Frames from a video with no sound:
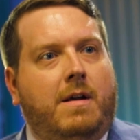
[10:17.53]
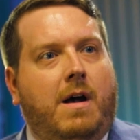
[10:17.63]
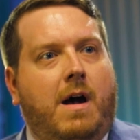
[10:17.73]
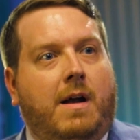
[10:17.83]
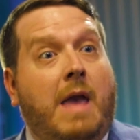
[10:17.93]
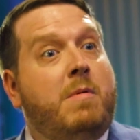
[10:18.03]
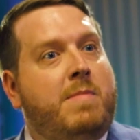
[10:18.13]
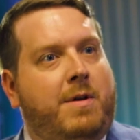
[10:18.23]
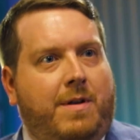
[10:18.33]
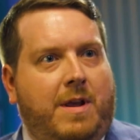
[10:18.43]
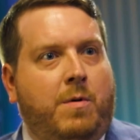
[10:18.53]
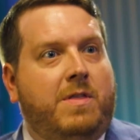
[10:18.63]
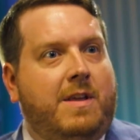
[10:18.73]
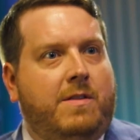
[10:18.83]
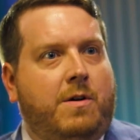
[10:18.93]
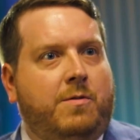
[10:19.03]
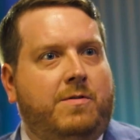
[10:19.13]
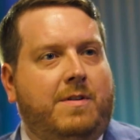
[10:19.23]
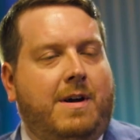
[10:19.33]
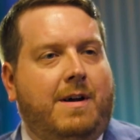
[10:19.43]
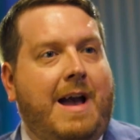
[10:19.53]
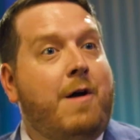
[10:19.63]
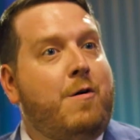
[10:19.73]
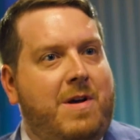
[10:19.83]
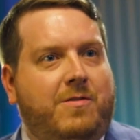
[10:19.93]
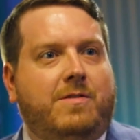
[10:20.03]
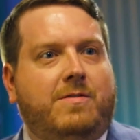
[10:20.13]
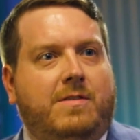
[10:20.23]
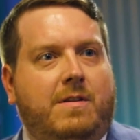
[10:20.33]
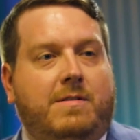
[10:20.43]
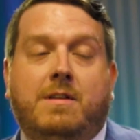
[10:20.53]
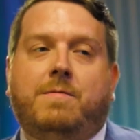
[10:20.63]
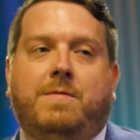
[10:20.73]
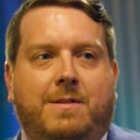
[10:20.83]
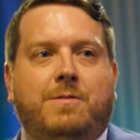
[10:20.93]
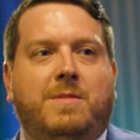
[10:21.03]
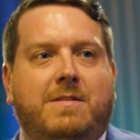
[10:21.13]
uh, capability within those uh, countermeasures to, to defeat those